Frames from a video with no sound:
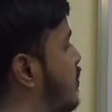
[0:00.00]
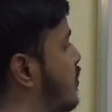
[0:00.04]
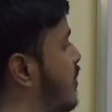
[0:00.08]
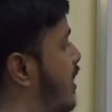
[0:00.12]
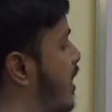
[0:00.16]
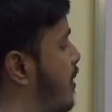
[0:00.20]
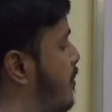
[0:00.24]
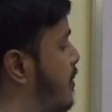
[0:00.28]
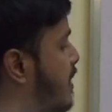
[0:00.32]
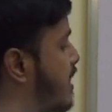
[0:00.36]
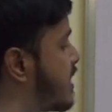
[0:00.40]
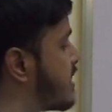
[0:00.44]

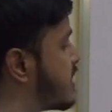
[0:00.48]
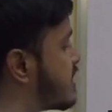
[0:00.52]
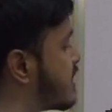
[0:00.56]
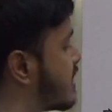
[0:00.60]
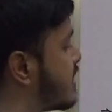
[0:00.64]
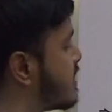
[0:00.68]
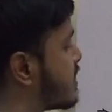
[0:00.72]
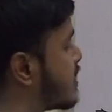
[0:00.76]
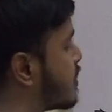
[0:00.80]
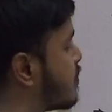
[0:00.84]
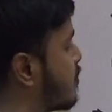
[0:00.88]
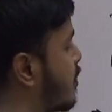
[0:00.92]
Laplace
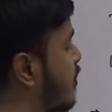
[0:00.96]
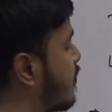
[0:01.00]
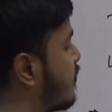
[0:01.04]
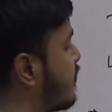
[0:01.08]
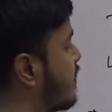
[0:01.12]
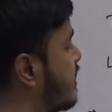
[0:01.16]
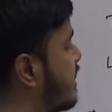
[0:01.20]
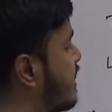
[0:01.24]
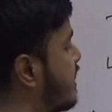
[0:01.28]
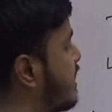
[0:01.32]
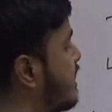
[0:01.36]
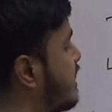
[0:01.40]
transform of
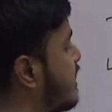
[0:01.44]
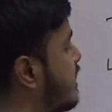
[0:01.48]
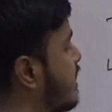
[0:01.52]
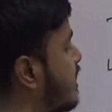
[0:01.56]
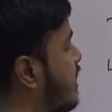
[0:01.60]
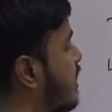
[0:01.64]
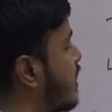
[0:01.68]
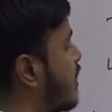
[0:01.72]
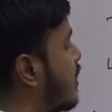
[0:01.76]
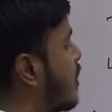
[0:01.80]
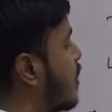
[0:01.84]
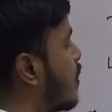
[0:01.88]
t
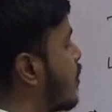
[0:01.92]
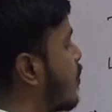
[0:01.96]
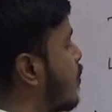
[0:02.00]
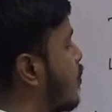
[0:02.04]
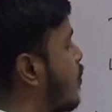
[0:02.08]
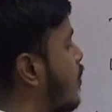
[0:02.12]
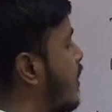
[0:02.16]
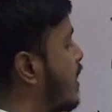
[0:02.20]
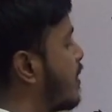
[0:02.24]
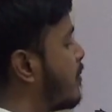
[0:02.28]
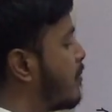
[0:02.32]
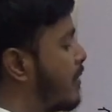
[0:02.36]

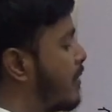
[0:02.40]
1